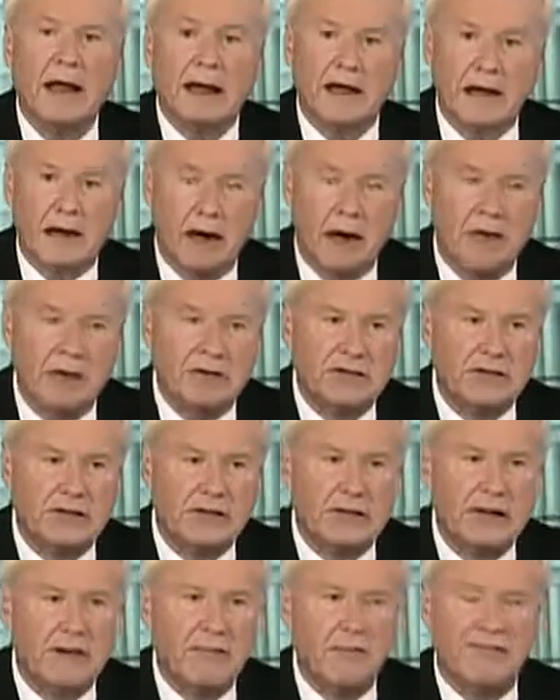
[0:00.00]

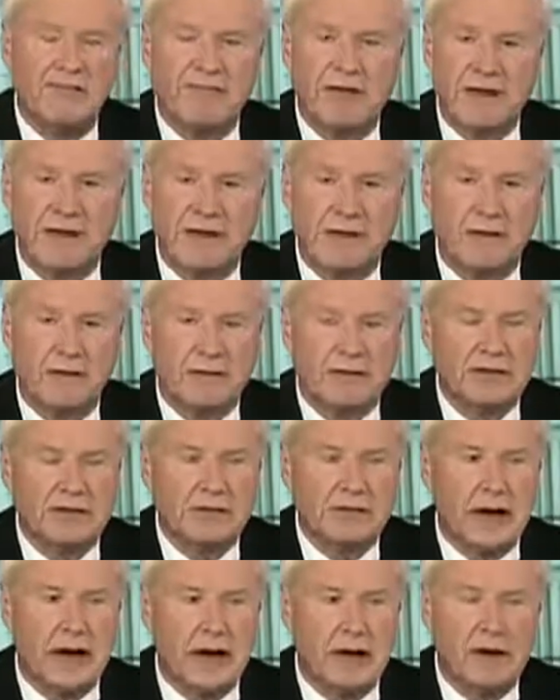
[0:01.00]
encouraging them, feeding their
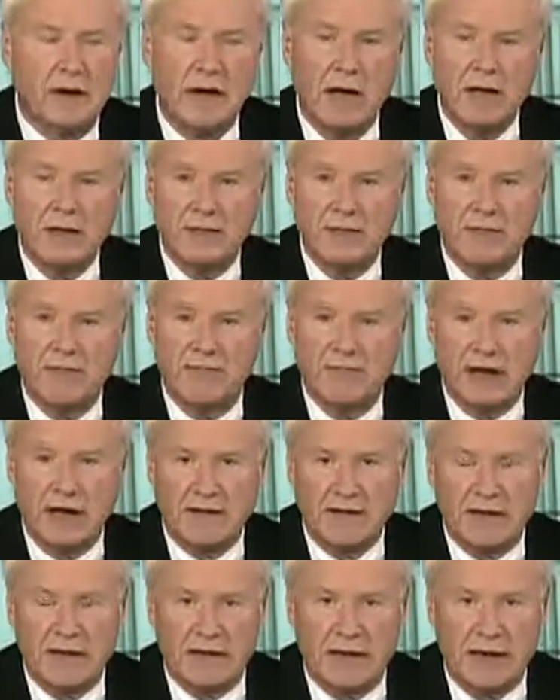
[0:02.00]
desire to
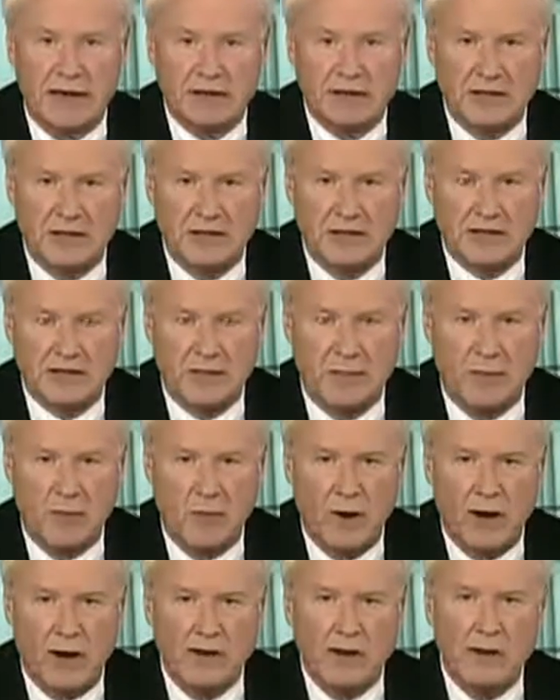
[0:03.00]
affect the election in
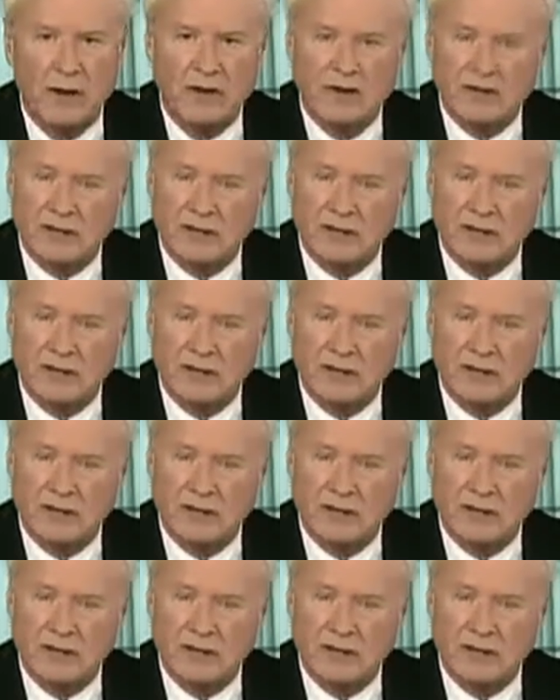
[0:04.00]
some way.